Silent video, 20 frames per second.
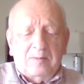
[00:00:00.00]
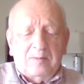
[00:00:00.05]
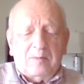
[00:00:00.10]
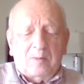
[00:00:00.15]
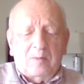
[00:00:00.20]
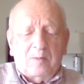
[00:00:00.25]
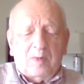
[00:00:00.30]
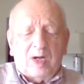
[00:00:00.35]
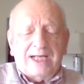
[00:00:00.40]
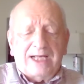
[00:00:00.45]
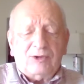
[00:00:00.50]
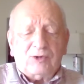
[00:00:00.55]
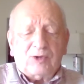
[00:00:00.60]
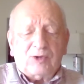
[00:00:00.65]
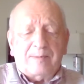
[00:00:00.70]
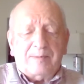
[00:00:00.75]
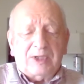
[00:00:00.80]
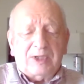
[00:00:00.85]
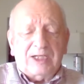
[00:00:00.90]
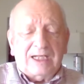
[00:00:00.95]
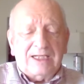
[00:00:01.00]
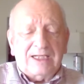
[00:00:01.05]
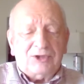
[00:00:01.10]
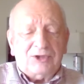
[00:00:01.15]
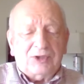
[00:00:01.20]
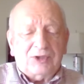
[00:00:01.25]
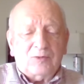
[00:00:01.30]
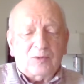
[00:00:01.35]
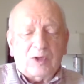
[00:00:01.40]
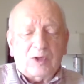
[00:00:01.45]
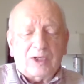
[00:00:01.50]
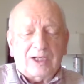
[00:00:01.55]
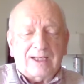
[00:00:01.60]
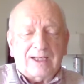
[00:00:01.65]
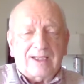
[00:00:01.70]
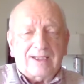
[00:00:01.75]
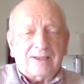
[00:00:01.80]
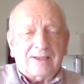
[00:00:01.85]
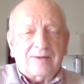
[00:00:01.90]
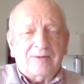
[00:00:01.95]
my trepidation when I
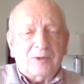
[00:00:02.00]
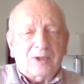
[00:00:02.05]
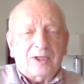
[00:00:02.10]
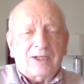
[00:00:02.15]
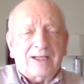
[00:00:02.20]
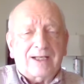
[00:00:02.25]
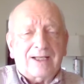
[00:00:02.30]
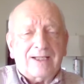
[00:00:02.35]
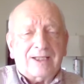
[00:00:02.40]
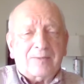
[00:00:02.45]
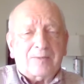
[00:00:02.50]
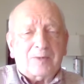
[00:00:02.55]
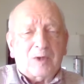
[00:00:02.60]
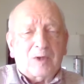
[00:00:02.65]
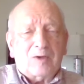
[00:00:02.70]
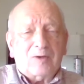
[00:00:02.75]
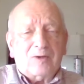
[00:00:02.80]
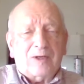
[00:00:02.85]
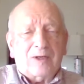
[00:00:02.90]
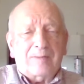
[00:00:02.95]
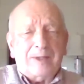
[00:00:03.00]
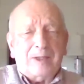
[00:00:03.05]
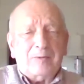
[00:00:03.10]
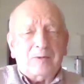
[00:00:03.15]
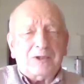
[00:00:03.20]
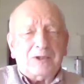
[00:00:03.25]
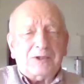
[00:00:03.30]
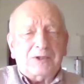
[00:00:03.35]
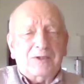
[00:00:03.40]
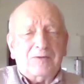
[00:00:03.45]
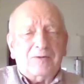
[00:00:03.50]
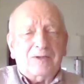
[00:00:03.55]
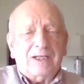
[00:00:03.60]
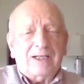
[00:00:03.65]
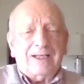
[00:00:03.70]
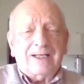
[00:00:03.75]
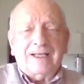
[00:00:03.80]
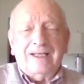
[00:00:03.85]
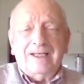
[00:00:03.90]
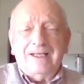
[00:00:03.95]
got the program and was doing
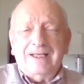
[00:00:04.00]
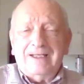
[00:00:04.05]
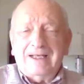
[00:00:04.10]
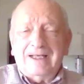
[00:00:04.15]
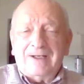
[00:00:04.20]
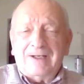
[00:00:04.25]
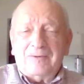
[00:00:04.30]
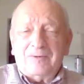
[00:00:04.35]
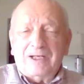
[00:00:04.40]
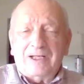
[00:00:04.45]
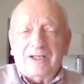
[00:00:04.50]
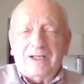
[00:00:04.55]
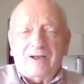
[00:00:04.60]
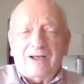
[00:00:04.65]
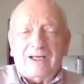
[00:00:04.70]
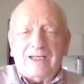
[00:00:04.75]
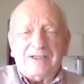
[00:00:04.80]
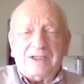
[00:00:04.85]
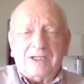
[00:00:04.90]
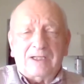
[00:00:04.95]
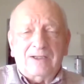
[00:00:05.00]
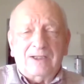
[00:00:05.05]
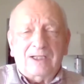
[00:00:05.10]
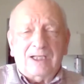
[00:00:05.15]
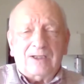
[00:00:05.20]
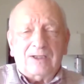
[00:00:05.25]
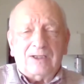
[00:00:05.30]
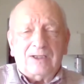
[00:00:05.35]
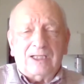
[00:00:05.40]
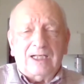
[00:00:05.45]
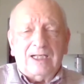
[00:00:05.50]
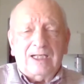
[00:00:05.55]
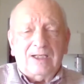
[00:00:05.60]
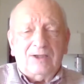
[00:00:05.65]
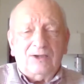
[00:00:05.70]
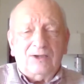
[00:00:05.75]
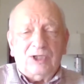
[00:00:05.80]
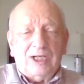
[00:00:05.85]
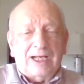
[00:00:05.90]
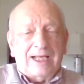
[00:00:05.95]
it, and realizing that
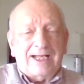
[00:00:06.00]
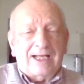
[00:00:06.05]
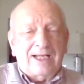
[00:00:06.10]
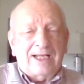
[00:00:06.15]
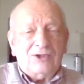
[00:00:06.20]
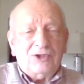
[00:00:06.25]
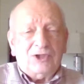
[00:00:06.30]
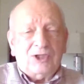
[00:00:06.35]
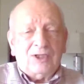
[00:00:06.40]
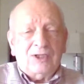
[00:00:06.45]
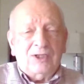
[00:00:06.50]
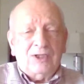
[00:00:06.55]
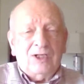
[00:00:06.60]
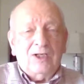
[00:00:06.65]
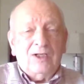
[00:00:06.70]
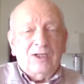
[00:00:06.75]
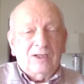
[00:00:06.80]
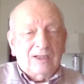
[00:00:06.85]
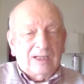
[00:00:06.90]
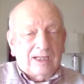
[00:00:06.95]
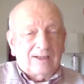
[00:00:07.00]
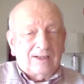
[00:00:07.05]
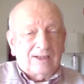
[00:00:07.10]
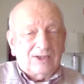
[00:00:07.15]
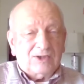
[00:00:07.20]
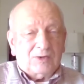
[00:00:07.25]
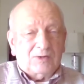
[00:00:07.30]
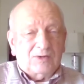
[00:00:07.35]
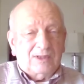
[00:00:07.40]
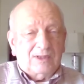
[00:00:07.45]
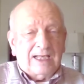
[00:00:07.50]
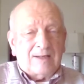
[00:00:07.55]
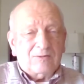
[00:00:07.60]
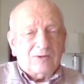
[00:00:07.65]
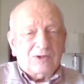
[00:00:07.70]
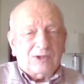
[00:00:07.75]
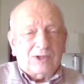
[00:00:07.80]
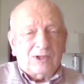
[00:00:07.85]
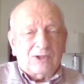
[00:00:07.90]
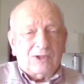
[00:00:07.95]
the jet engine, and that
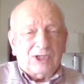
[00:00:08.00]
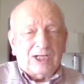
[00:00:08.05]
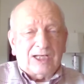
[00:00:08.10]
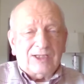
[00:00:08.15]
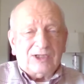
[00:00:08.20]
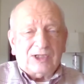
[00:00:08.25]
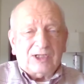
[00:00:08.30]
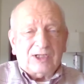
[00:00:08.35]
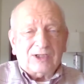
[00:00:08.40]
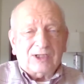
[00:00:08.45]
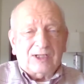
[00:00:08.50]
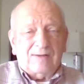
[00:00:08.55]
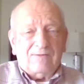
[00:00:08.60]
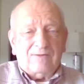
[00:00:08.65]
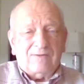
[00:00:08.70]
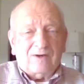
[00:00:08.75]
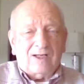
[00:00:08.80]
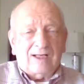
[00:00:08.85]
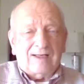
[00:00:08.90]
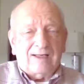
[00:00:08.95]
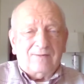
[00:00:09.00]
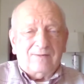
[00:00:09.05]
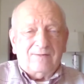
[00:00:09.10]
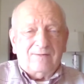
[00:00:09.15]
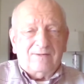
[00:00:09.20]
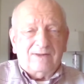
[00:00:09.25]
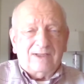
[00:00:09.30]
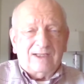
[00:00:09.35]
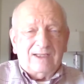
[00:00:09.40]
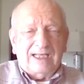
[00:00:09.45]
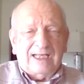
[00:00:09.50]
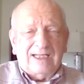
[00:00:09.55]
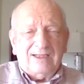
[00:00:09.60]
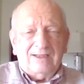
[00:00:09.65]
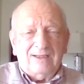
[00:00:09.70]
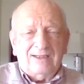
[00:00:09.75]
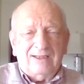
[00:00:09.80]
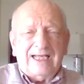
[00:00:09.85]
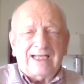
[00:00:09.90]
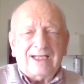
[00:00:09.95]
was the J65
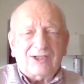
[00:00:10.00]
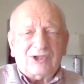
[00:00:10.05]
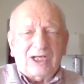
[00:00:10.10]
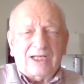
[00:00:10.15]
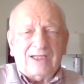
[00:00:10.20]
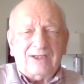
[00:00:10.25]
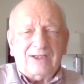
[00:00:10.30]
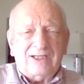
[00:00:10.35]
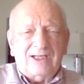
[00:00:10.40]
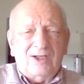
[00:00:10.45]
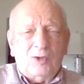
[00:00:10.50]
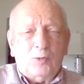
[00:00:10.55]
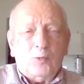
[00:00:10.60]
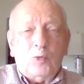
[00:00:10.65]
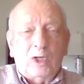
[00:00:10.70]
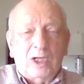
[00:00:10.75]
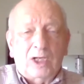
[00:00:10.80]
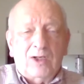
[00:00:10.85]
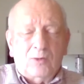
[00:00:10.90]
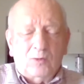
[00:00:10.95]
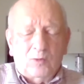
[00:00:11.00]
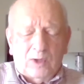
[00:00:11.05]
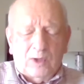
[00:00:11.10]
8-18 with